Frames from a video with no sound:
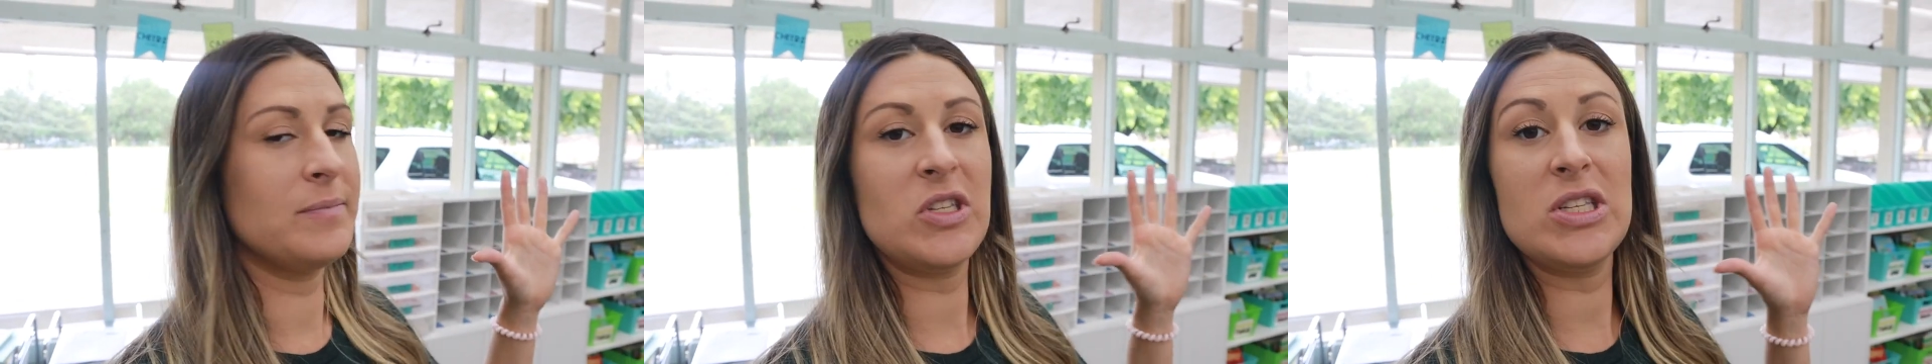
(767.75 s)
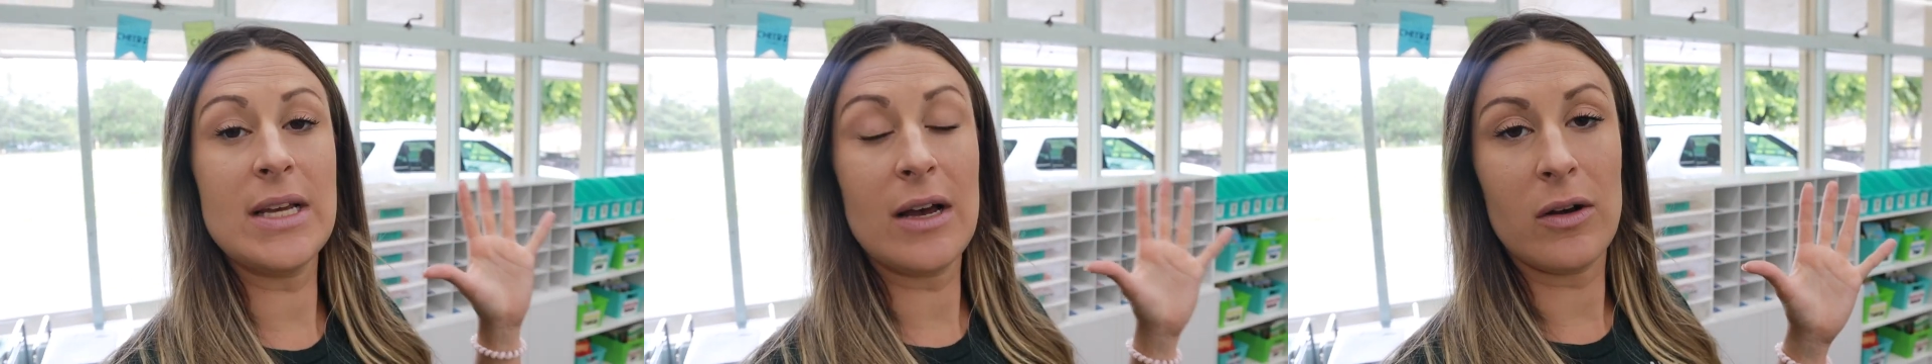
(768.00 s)

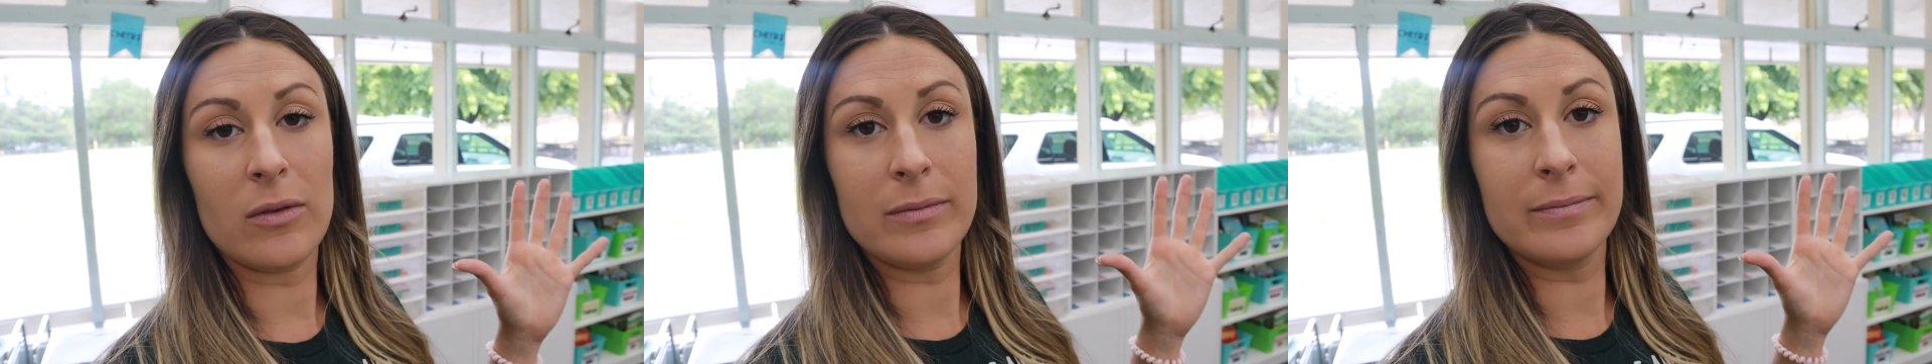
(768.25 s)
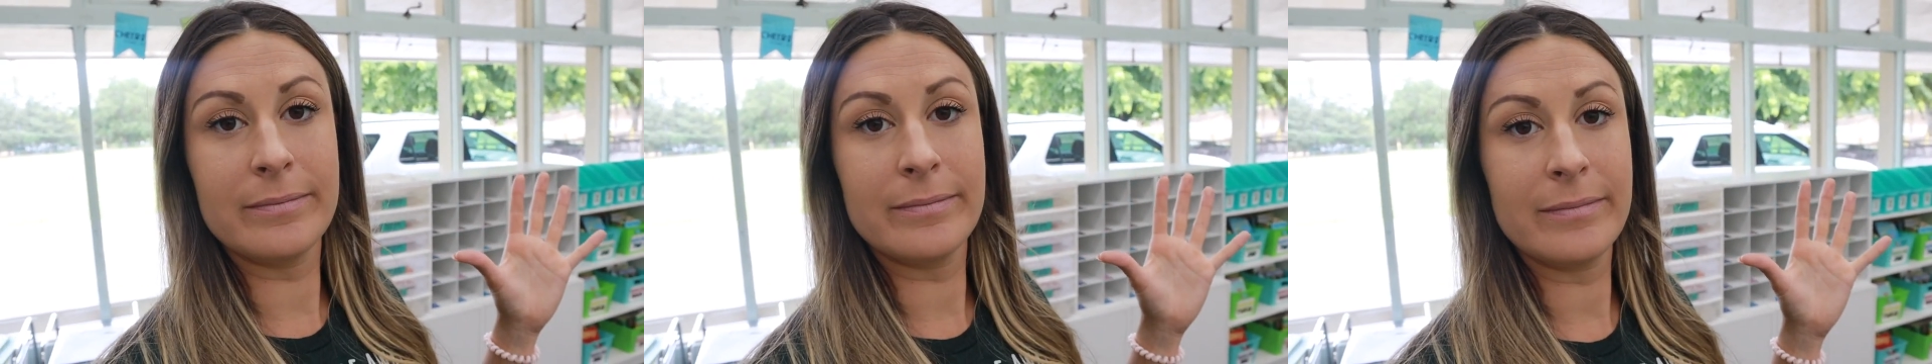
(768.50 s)
So
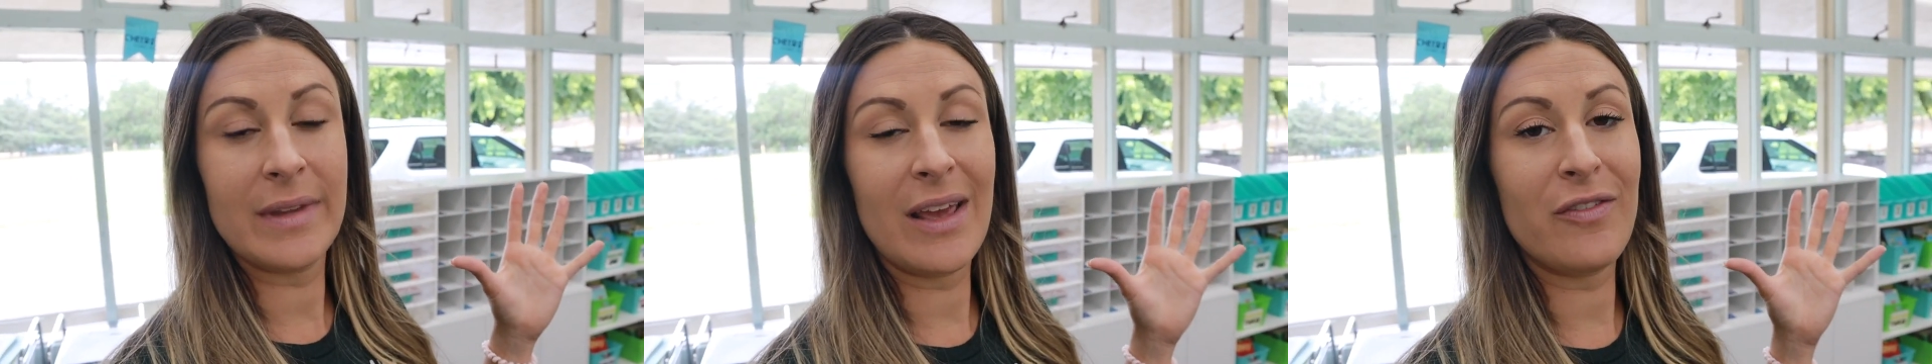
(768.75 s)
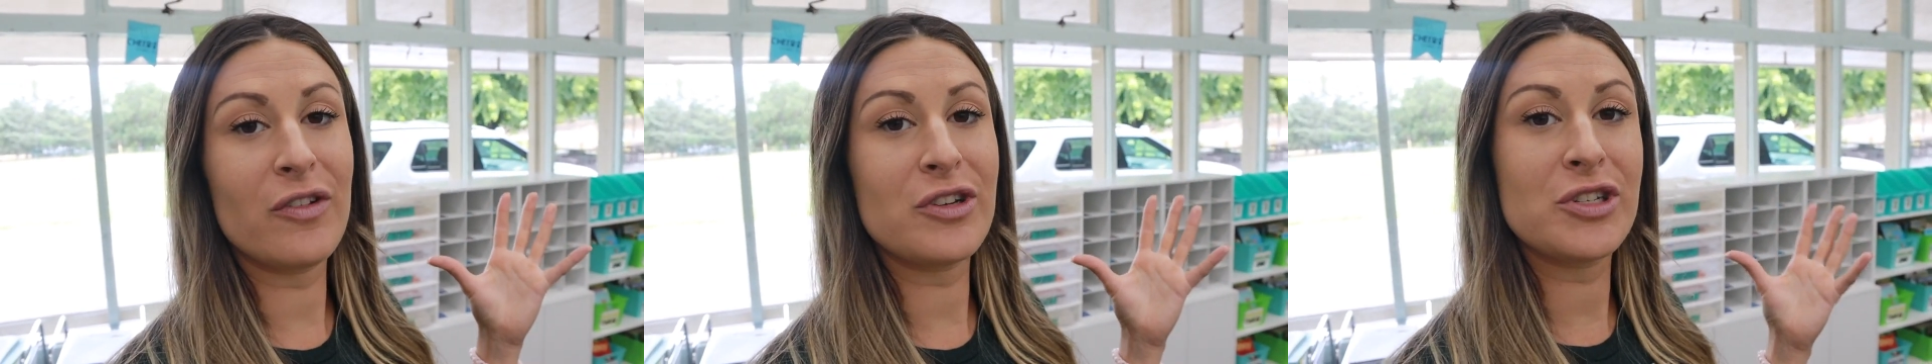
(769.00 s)

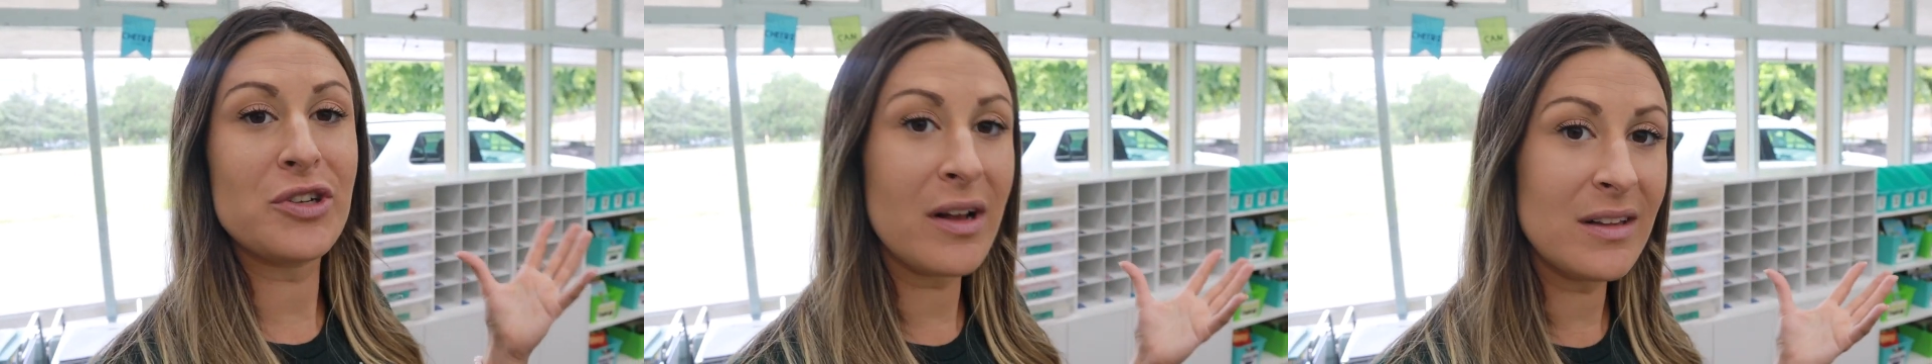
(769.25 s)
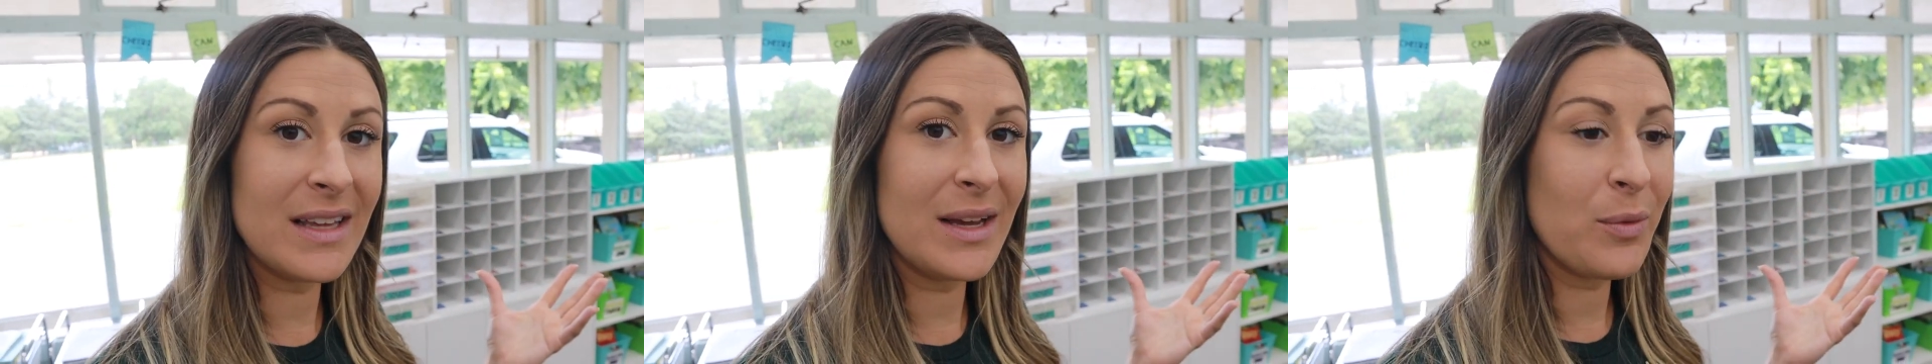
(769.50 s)
if you're
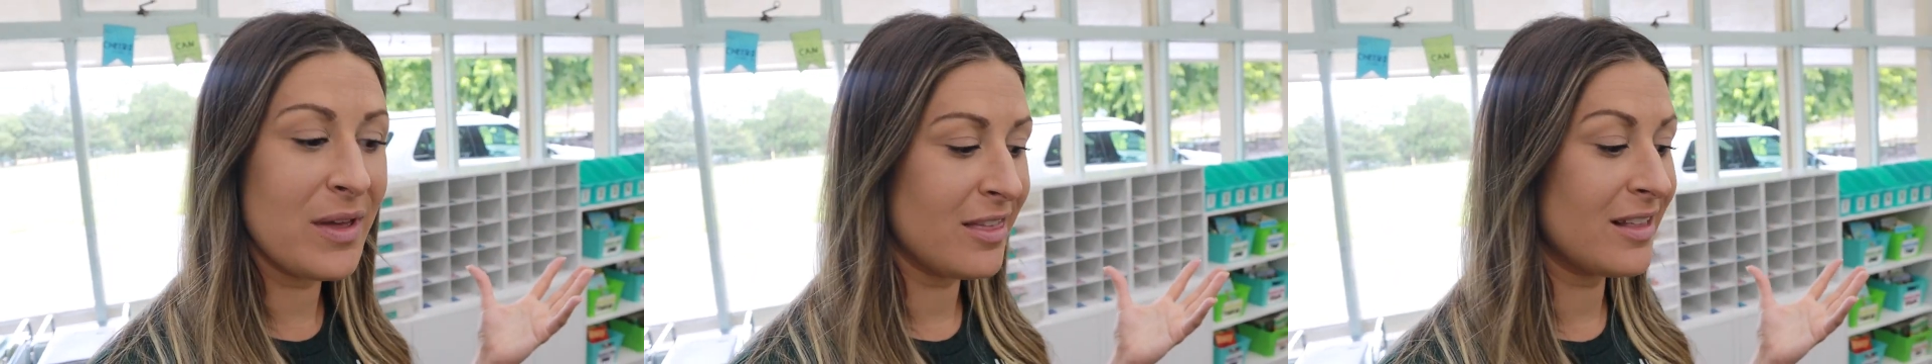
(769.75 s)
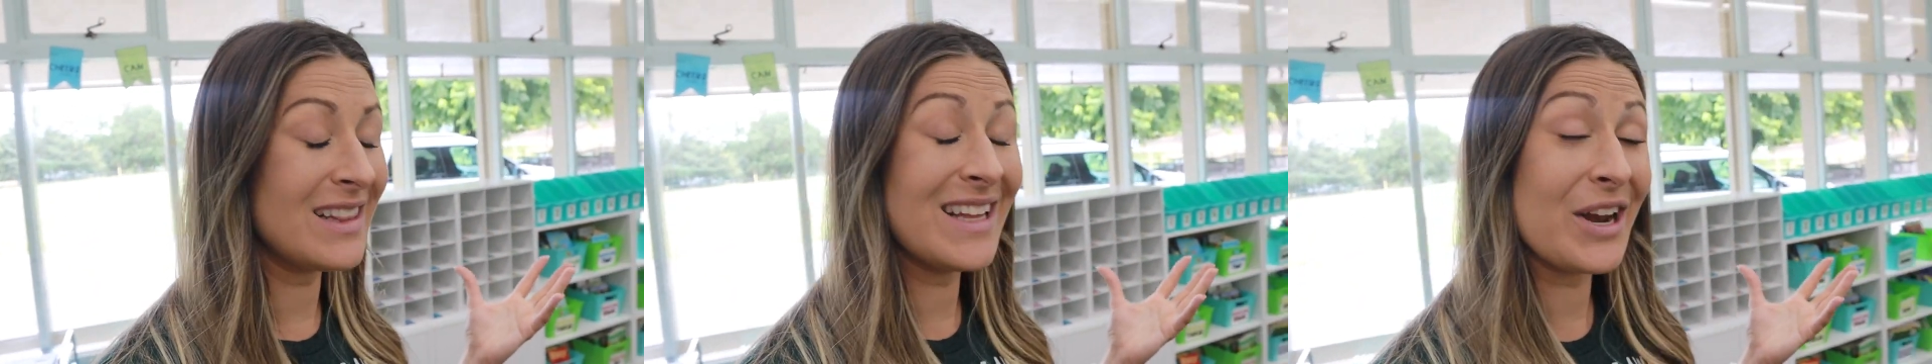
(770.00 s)
struggling
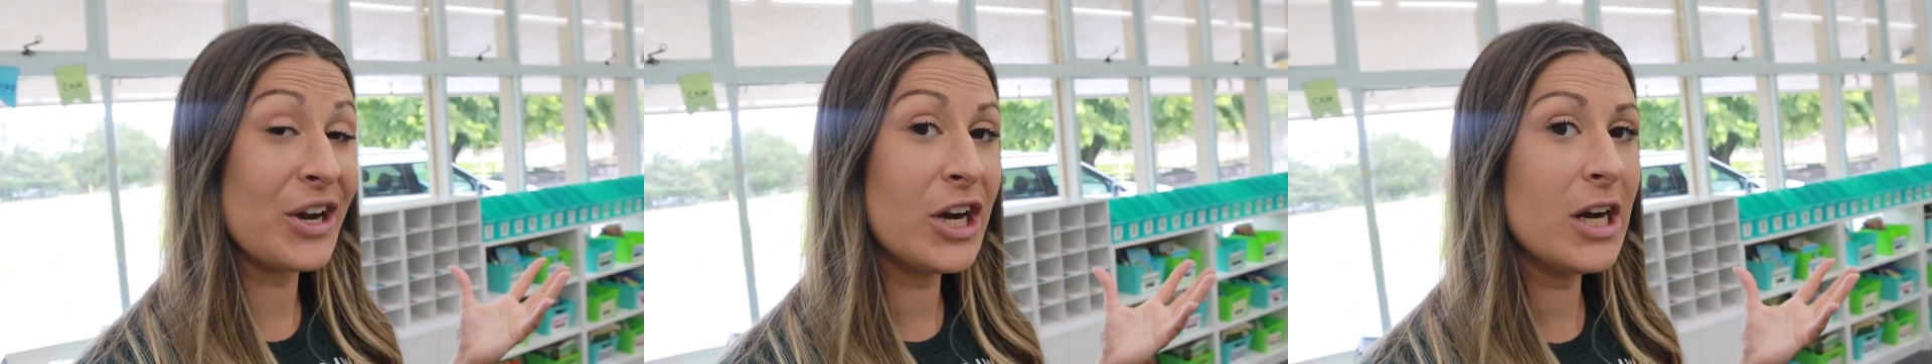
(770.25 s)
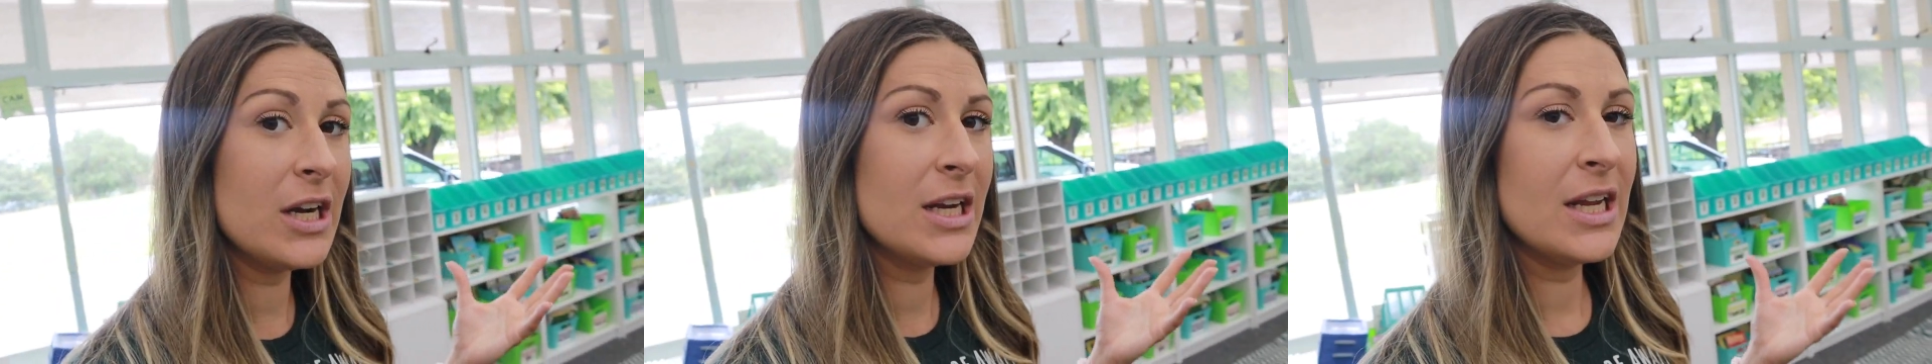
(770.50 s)
with
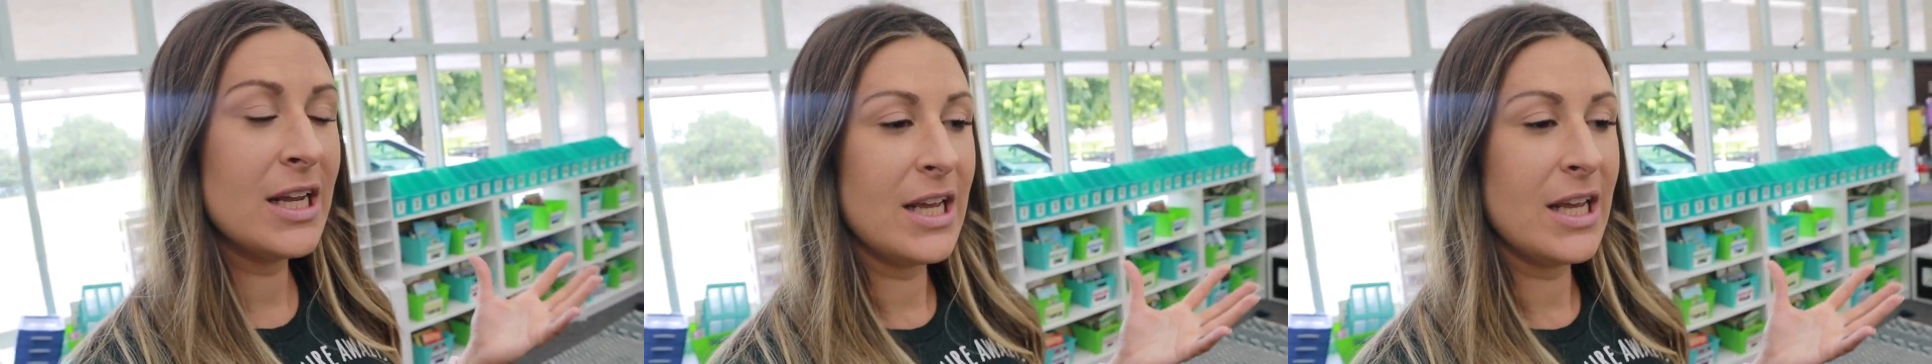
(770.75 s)
clutter,